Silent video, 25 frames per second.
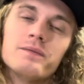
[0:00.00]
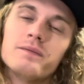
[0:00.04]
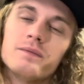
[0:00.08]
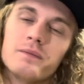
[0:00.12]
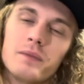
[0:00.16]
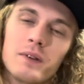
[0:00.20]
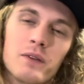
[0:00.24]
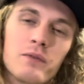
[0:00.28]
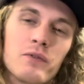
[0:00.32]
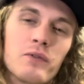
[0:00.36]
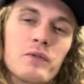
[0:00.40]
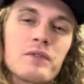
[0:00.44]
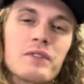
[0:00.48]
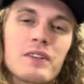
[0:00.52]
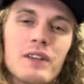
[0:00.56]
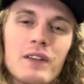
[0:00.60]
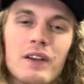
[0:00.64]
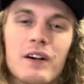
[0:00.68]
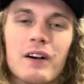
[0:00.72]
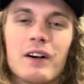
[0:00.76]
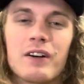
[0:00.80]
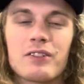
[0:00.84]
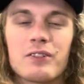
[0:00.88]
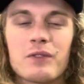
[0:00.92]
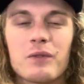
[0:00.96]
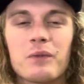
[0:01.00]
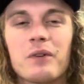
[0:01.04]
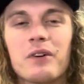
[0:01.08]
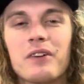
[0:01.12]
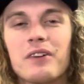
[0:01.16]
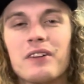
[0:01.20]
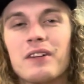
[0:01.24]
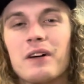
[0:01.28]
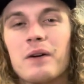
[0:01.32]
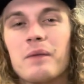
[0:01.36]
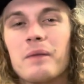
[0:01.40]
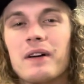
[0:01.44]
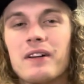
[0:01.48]
And if you've seen 101
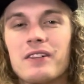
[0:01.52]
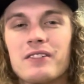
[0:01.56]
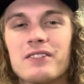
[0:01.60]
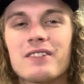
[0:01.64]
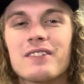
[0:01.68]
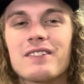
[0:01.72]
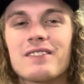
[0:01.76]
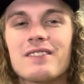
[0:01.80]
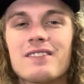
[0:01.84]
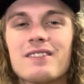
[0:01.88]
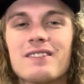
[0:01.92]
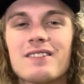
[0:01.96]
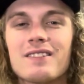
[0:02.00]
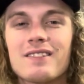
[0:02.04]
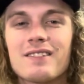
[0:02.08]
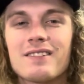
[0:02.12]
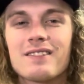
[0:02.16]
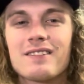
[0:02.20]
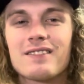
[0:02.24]
Dalmatians,